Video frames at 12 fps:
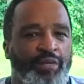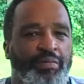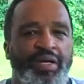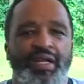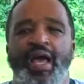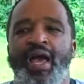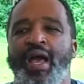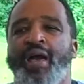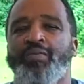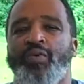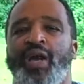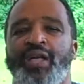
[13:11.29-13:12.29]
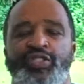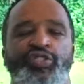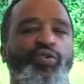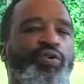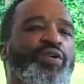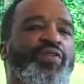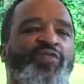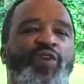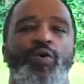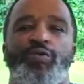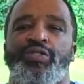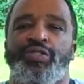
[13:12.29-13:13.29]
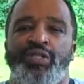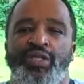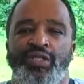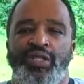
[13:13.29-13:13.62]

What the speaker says: But I'm quite sure the folks